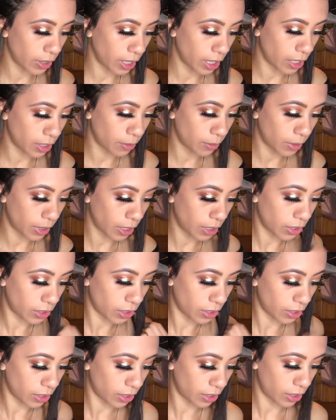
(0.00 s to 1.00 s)
in with
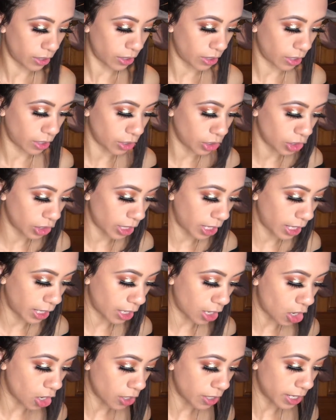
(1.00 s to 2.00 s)
the shade
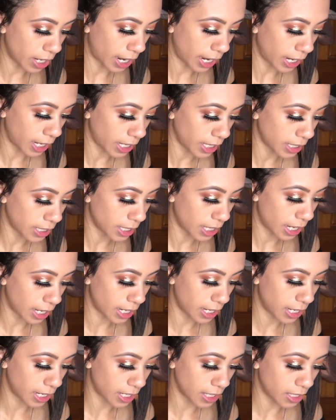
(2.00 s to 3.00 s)
All Night
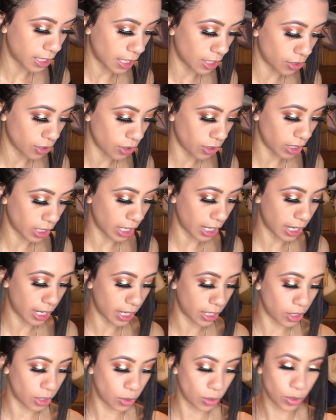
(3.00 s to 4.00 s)
and Hidden Desert that I
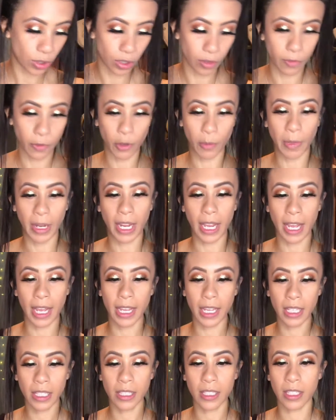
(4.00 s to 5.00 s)
had used for my
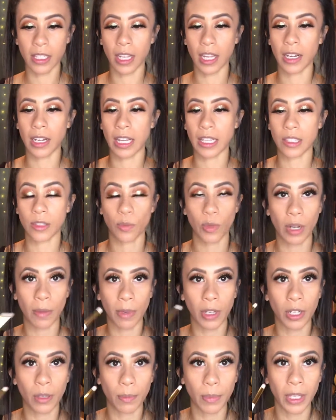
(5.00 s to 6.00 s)
eyes, and that's what I'm
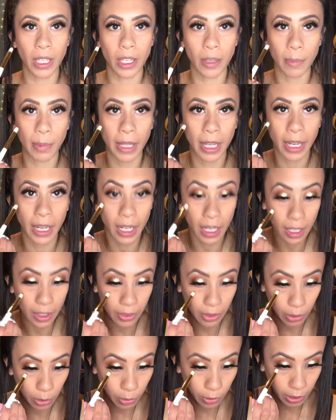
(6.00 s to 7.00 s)
going to be applying on
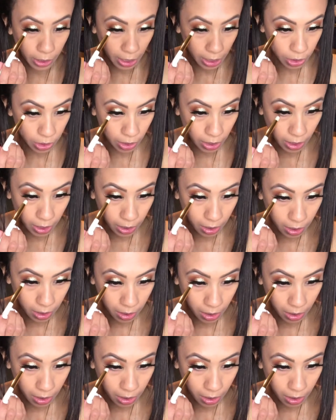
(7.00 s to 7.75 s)
the lower lash line.